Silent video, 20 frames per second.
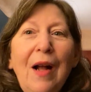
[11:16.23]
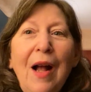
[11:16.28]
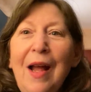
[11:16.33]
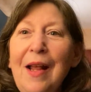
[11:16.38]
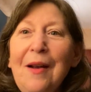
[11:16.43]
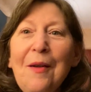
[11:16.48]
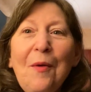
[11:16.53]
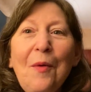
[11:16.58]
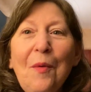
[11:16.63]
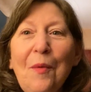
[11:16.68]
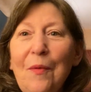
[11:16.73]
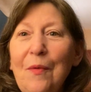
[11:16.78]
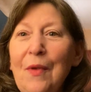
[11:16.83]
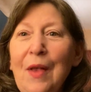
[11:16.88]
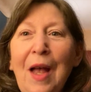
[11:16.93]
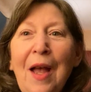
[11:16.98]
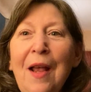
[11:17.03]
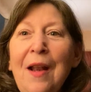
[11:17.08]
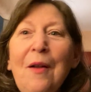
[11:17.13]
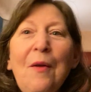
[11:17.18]
I don't
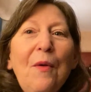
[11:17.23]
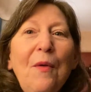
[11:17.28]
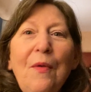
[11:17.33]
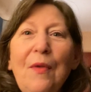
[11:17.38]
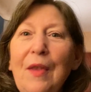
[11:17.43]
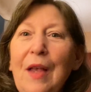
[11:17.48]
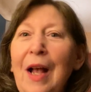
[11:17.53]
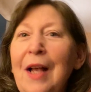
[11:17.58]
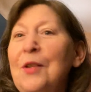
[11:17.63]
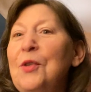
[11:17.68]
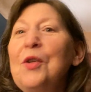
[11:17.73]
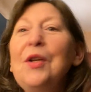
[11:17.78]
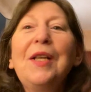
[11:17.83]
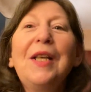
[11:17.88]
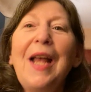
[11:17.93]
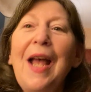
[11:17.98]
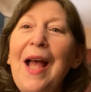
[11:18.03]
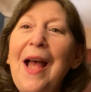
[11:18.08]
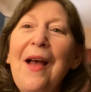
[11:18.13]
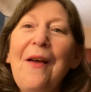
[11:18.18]
I don't I
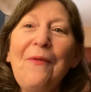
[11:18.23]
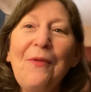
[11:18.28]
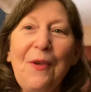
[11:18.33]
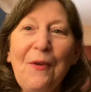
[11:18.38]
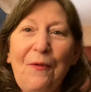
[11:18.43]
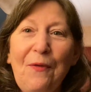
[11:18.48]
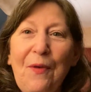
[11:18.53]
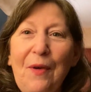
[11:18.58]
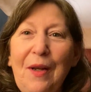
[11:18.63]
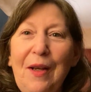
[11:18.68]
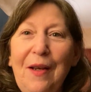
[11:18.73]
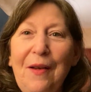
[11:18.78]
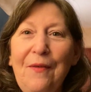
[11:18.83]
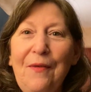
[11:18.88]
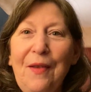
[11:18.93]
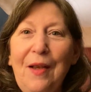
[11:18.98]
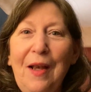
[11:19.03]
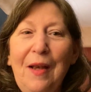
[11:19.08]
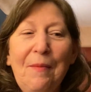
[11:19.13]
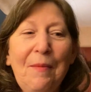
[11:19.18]
shouldn't have to forgive
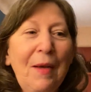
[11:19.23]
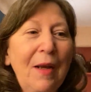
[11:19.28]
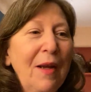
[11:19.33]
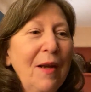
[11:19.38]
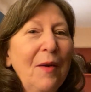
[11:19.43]
them.